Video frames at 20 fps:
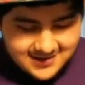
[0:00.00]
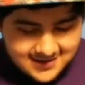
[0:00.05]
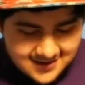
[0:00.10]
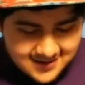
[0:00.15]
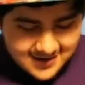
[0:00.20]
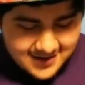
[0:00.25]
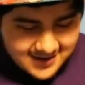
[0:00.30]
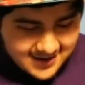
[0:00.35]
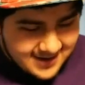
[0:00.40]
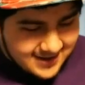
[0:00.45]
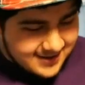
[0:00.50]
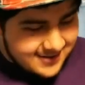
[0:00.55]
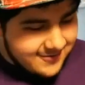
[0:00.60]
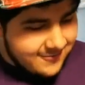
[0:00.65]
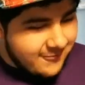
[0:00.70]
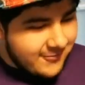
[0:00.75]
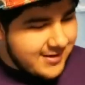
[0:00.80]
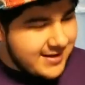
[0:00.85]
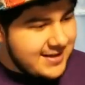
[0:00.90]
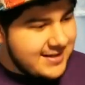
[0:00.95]
Alright,
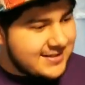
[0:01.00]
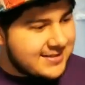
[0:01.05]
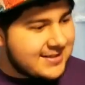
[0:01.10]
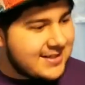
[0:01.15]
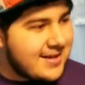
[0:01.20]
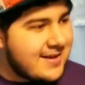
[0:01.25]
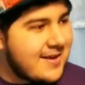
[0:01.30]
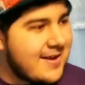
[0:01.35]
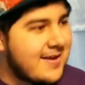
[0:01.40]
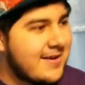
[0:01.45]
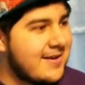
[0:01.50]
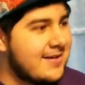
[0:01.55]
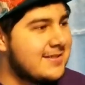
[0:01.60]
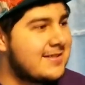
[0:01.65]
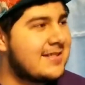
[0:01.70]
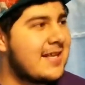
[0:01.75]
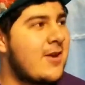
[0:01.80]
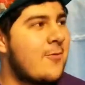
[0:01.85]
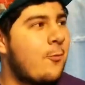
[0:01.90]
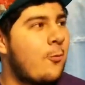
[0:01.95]
when he
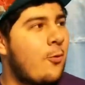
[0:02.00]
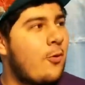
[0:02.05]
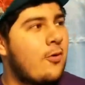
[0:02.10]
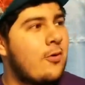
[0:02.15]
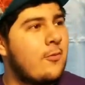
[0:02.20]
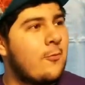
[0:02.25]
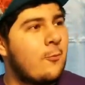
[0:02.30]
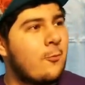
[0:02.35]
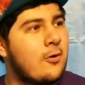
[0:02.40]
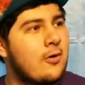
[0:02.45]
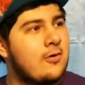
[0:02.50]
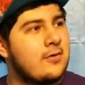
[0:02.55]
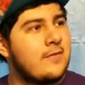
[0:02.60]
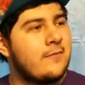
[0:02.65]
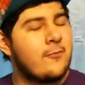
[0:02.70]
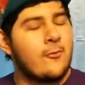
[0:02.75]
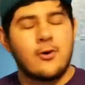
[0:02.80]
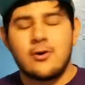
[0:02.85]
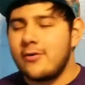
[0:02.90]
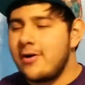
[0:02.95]
said World
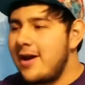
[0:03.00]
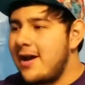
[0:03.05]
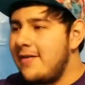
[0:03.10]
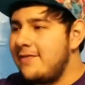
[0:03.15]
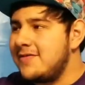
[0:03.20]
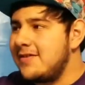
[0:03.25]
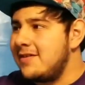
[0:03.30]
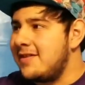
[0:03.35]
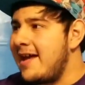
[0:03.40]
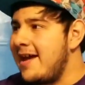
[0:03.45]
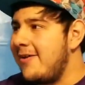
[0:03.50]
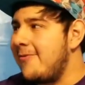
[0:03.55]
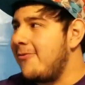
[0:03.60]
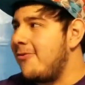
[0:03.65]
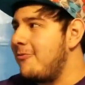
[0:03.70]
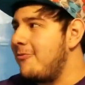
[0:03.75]
of Warcraft, that